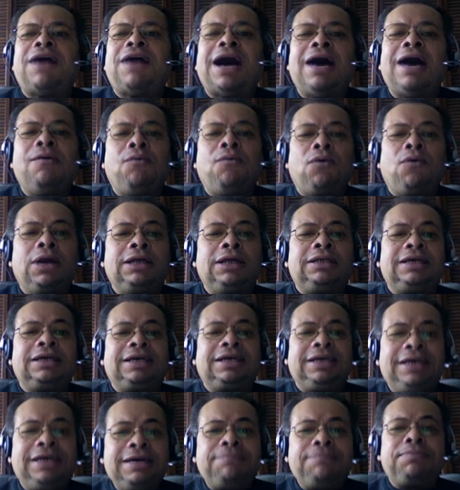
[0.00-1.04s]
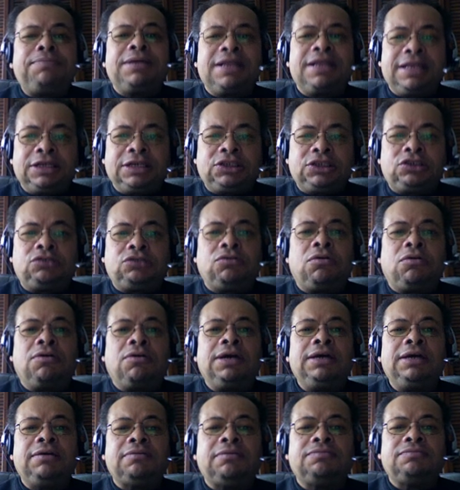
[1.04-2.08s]
I wanted to keep this
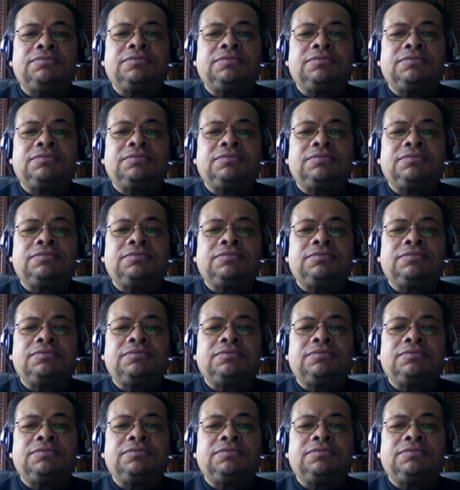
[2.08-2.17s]
story,